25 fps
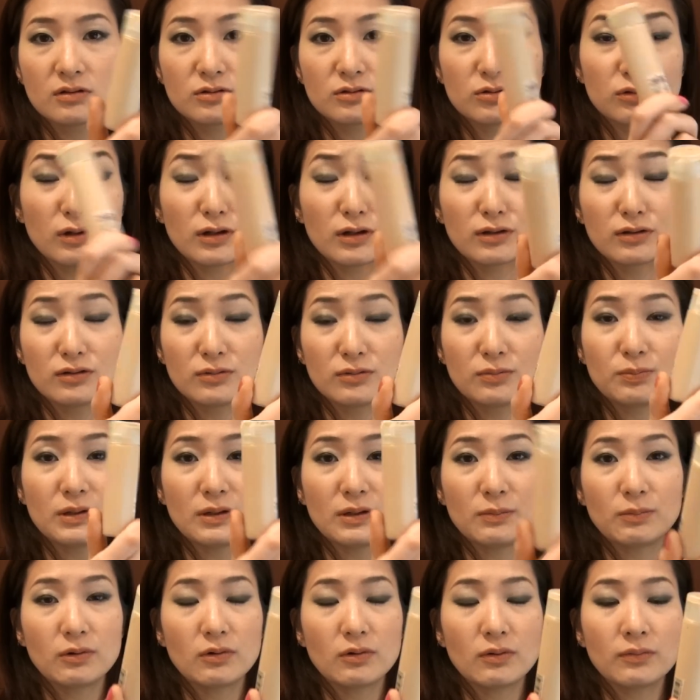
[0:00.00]
two other
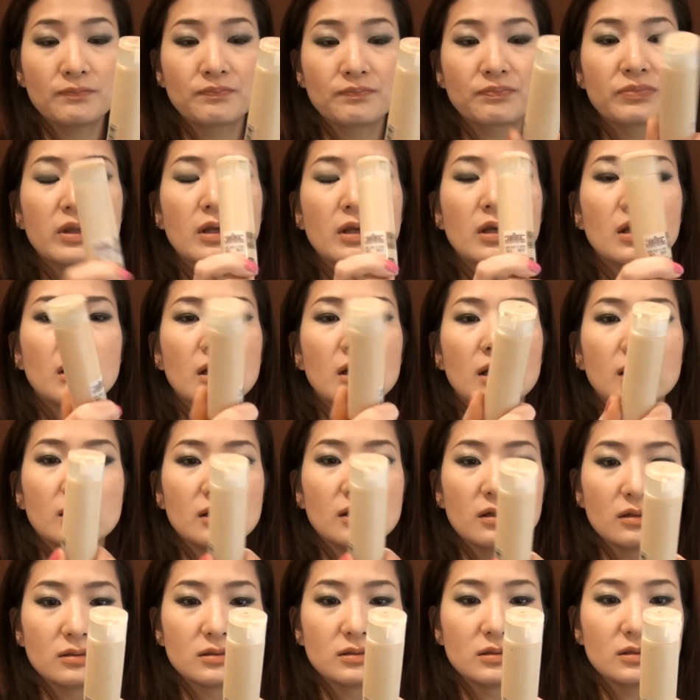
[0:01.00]
people
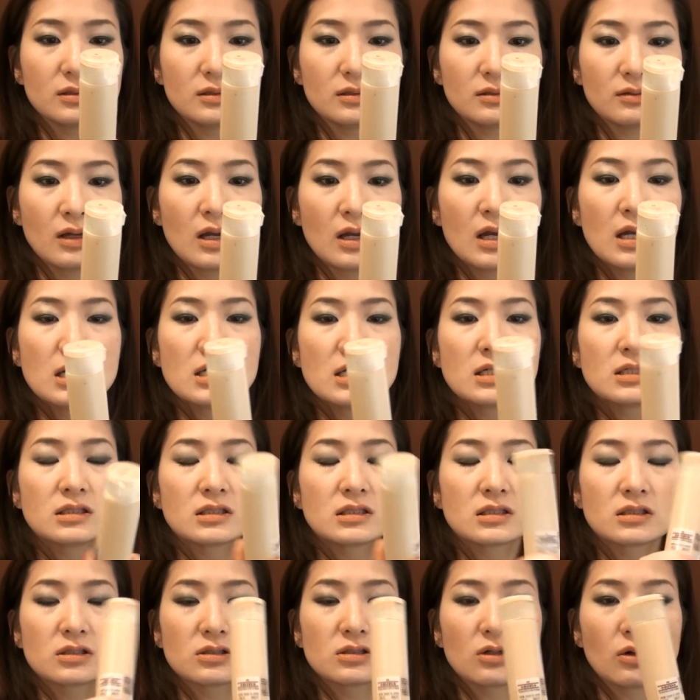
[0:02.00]
in London.
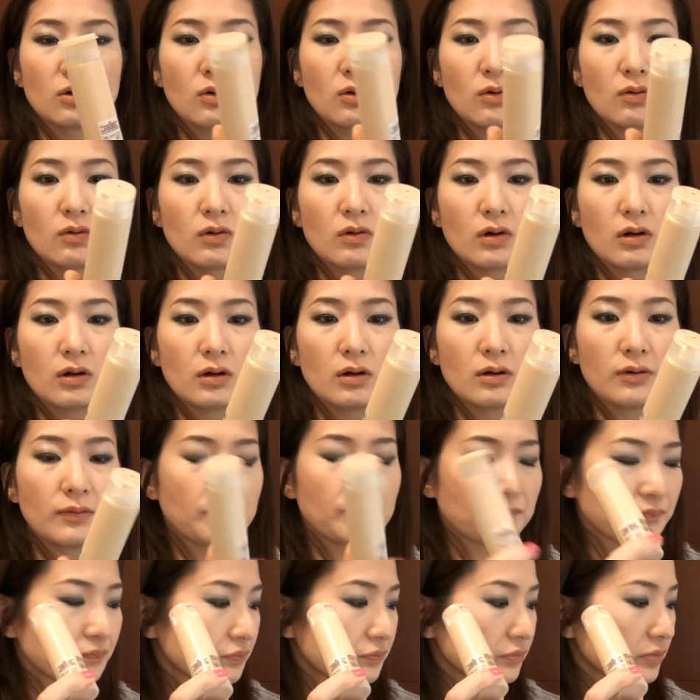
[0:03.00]

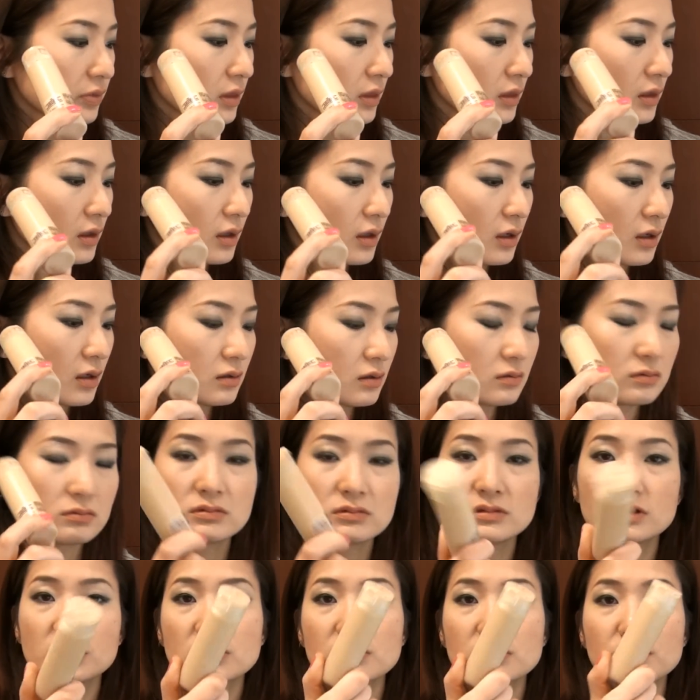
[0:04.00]
So
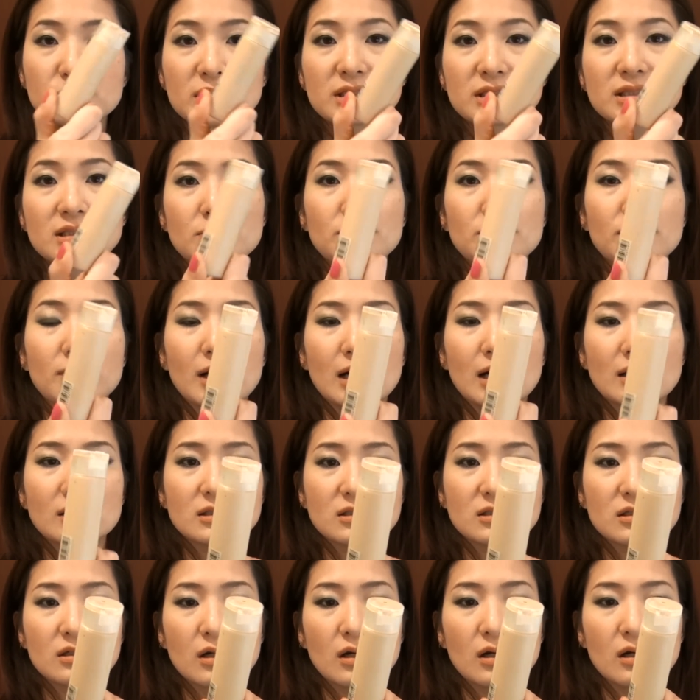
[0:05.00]
just mix and
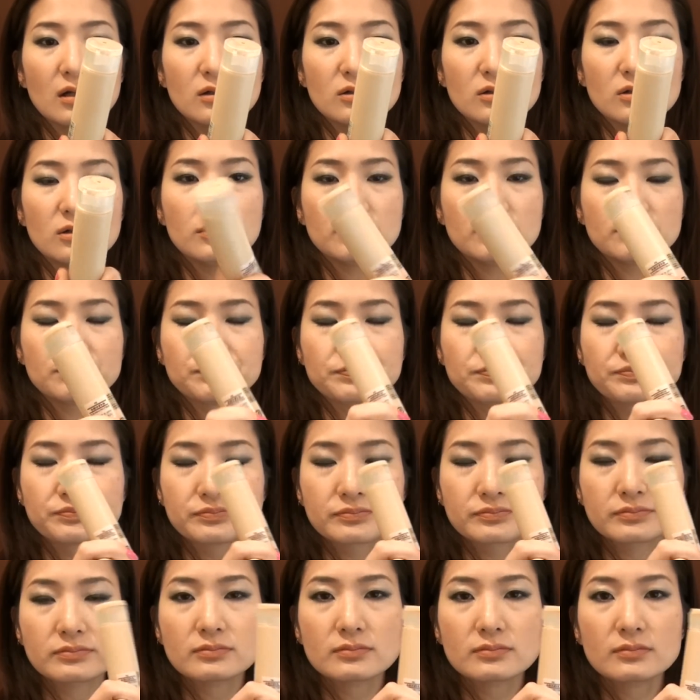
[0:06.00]
match the color.
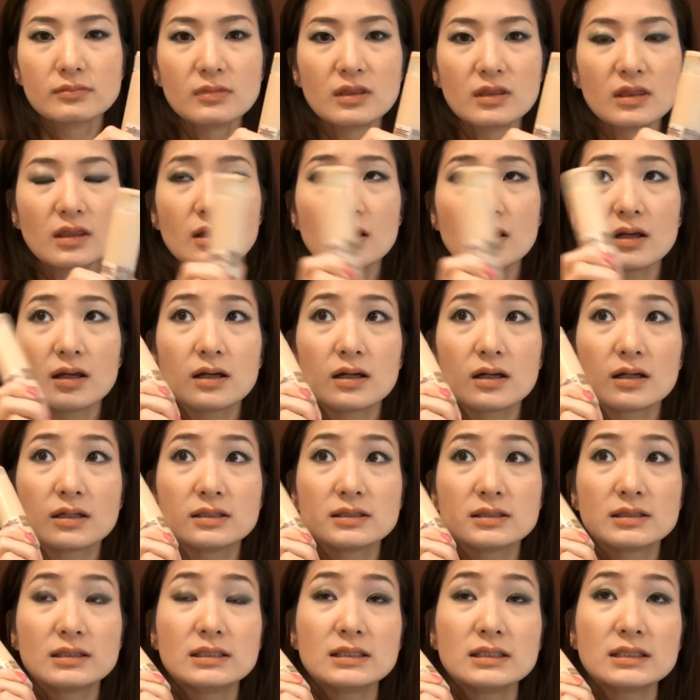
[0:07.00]

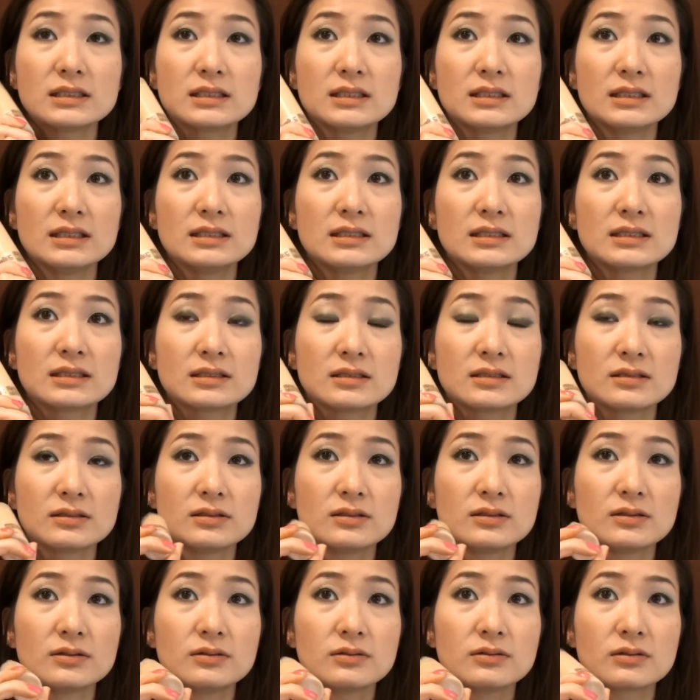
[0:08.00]
This is
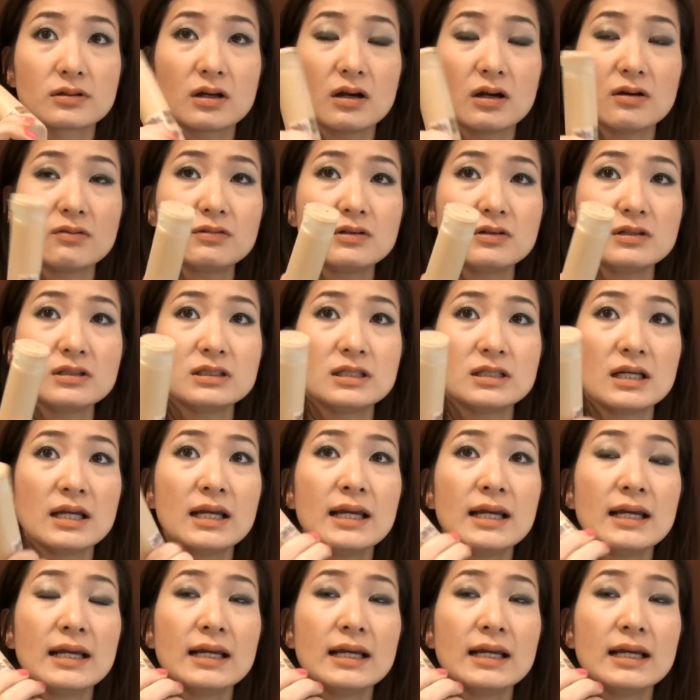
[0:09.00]
the coverage.